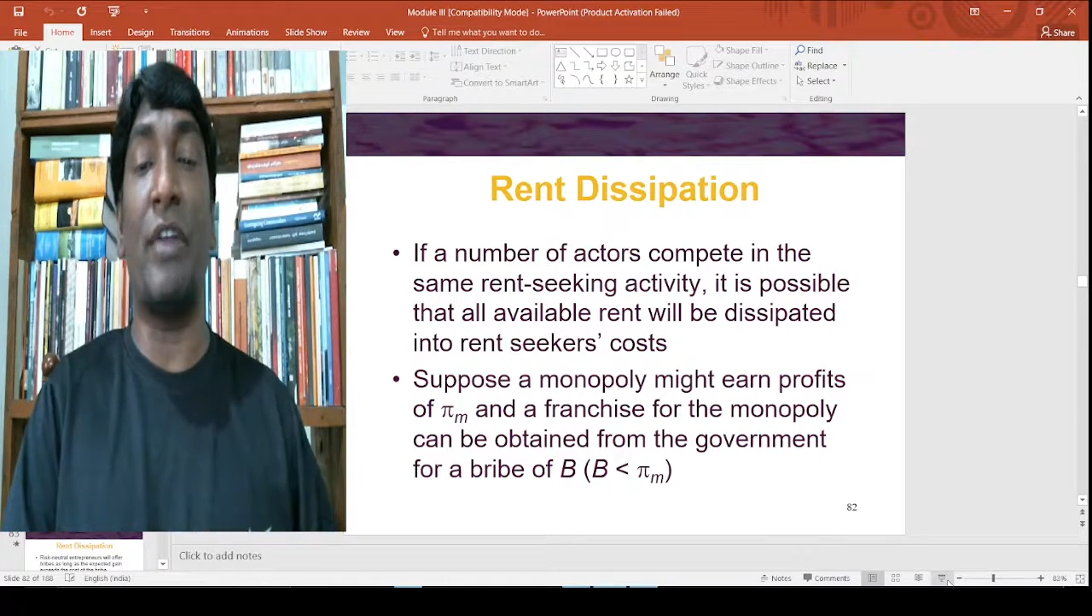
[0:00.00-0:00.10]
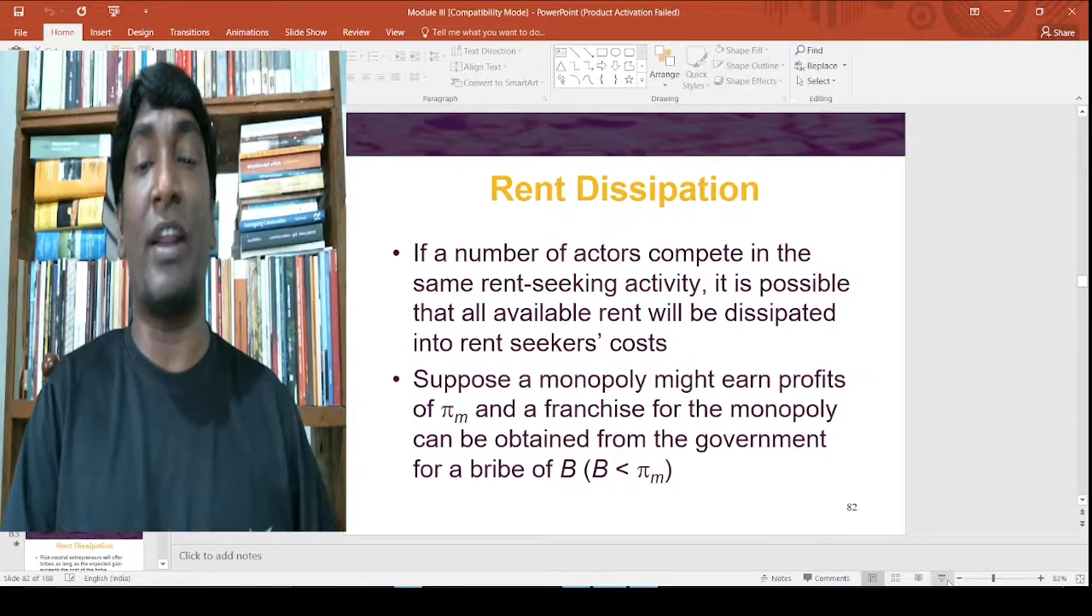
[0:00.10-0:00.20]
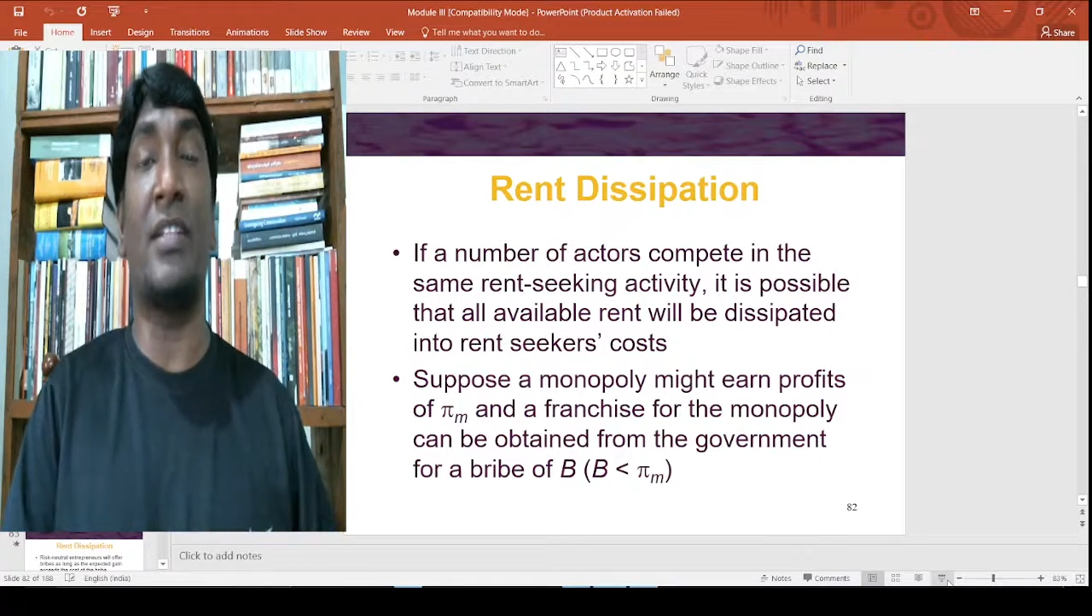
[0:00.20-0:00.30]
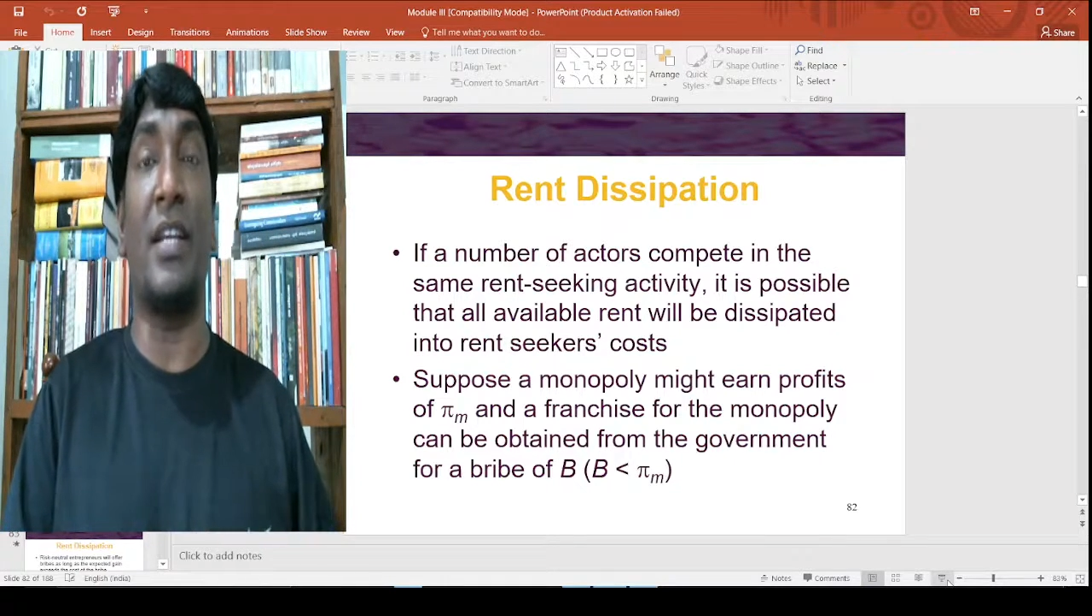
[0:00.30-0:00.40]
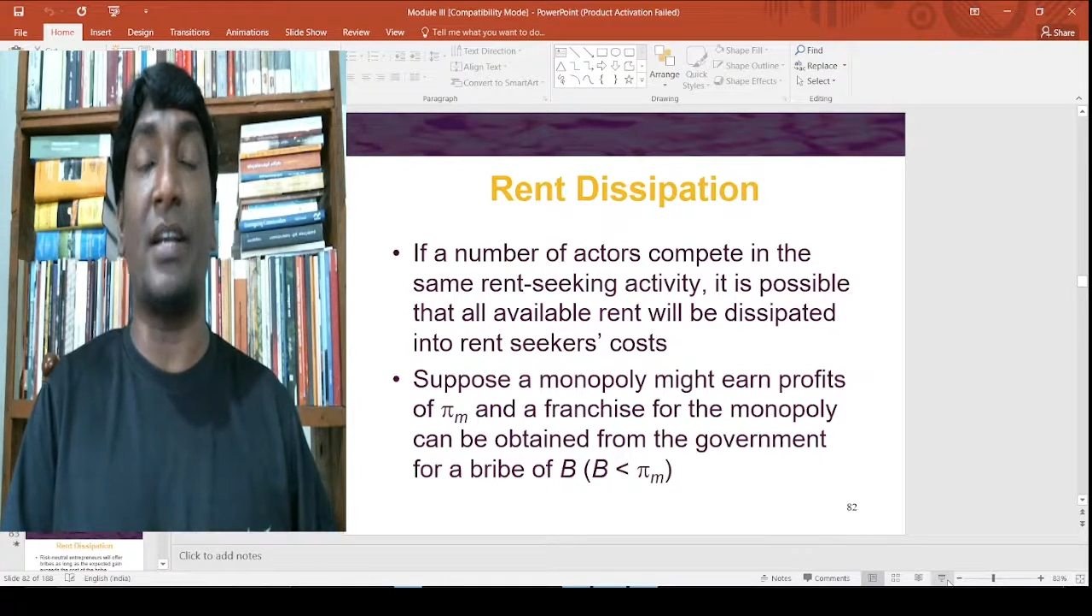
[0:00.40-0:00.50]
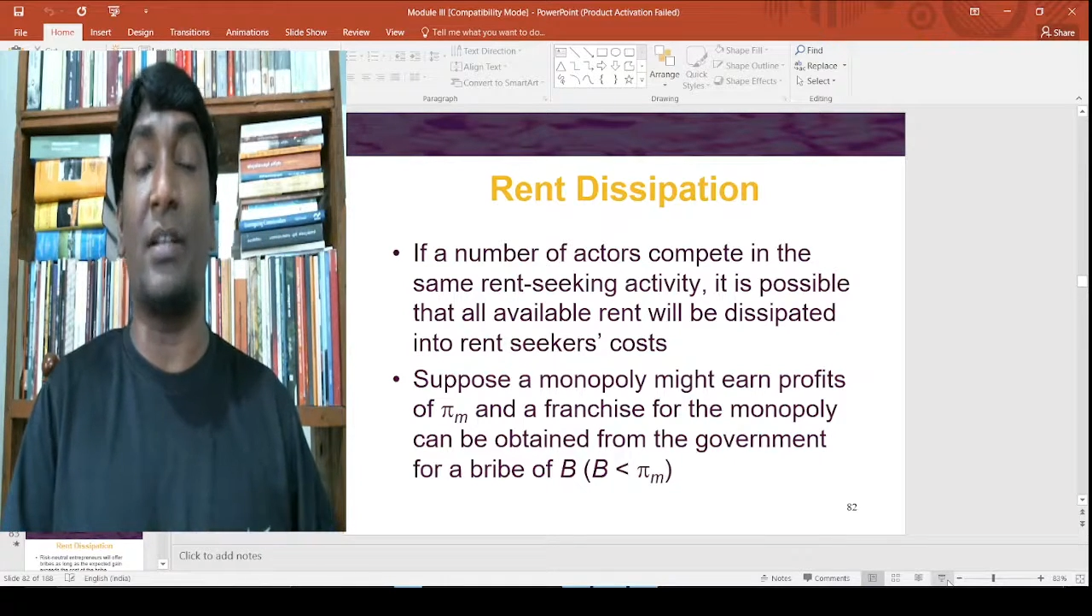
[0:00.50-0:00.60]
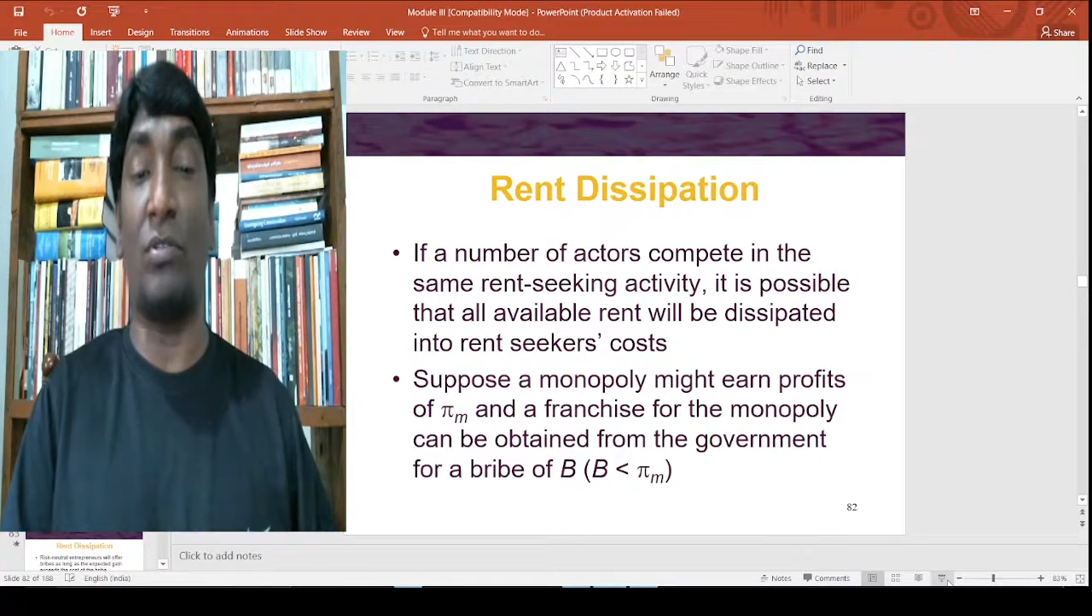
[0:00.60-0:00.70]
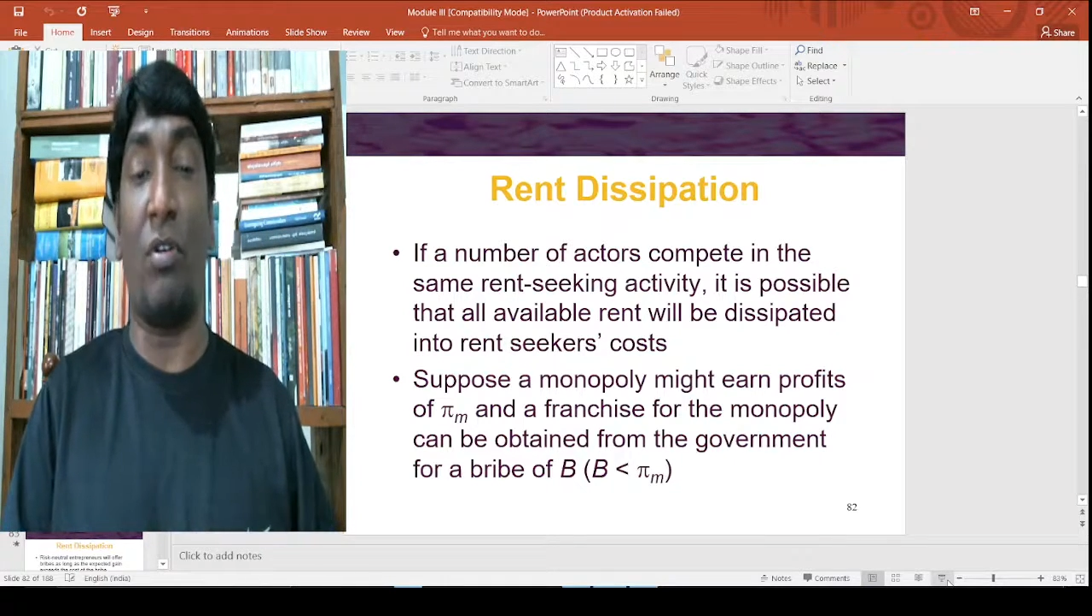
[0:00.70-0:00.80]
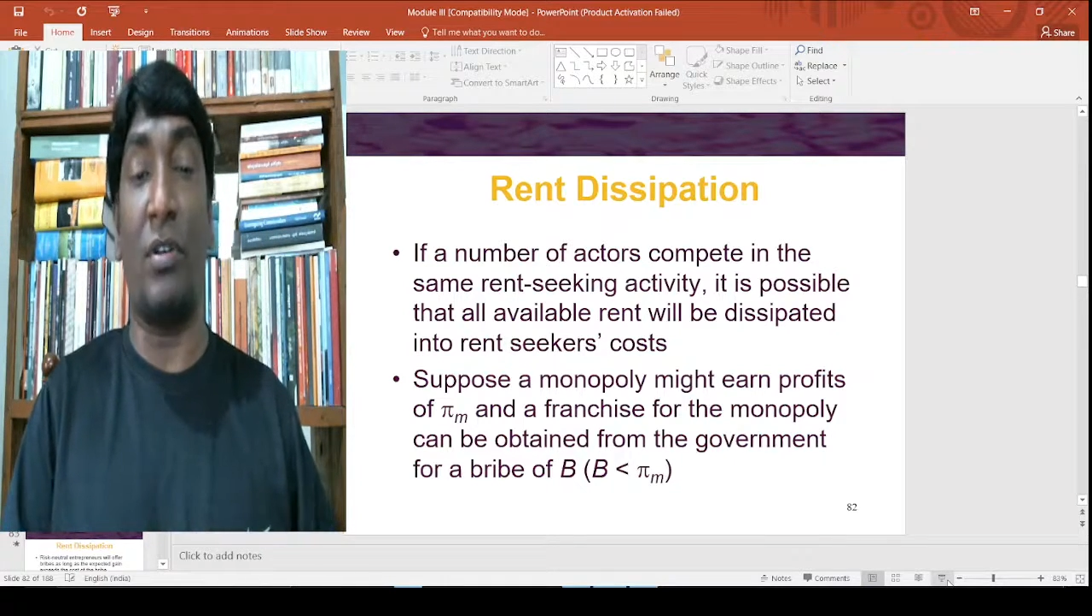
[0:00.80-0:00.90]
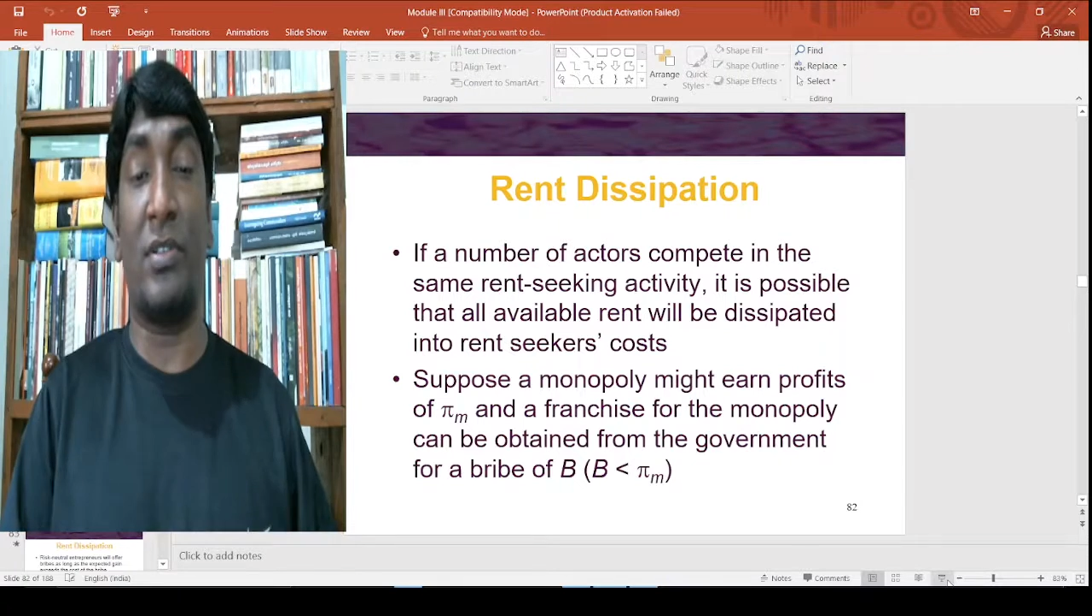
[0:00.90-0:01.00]
rent seekers'
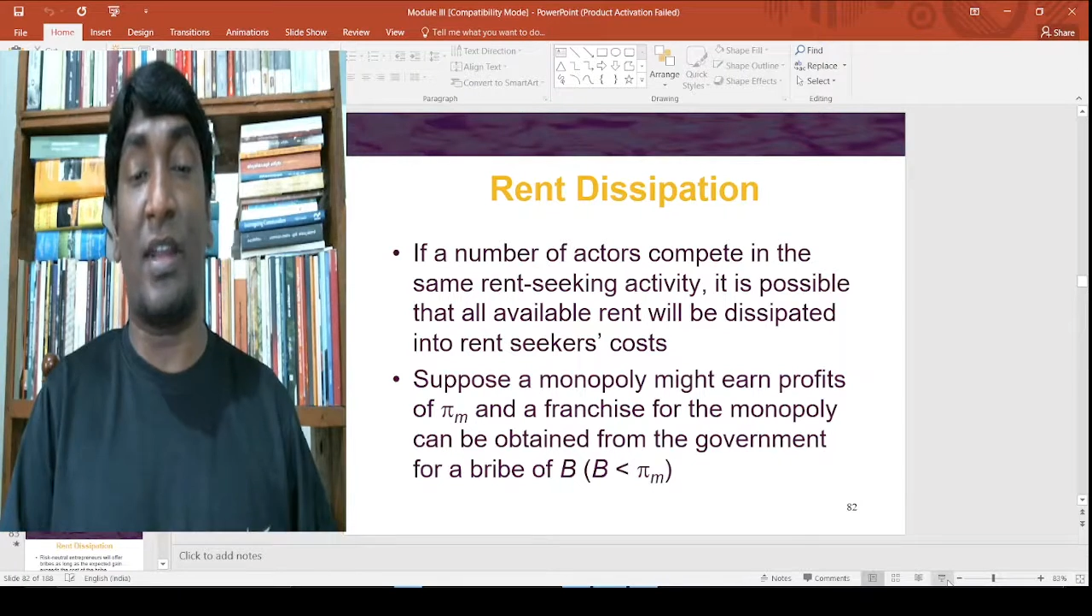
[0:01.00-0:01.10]
cost.